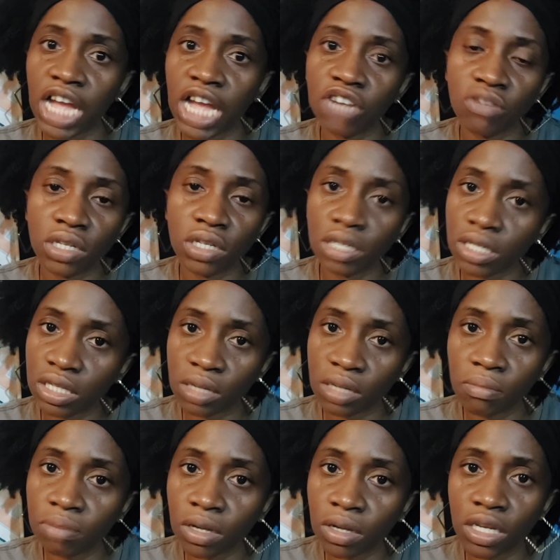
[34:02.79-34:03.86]
entries are
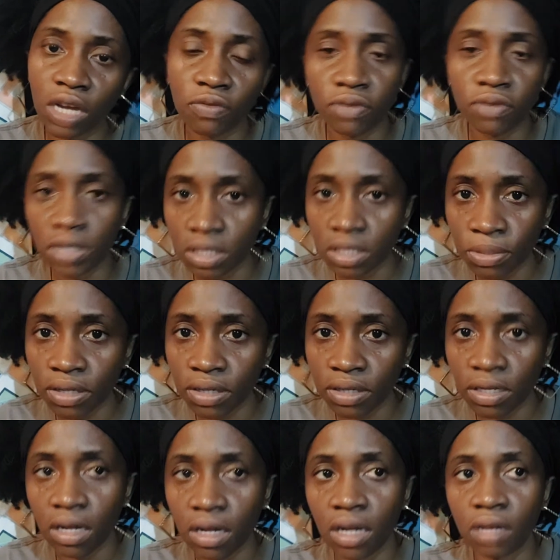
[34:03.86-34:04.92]
simple. They're first
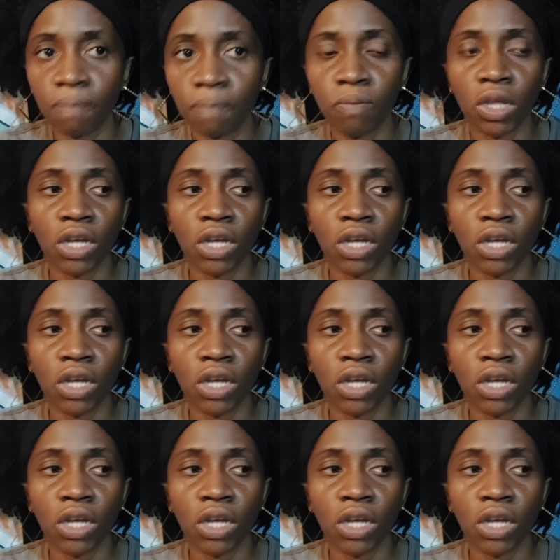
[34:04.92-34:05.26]
person.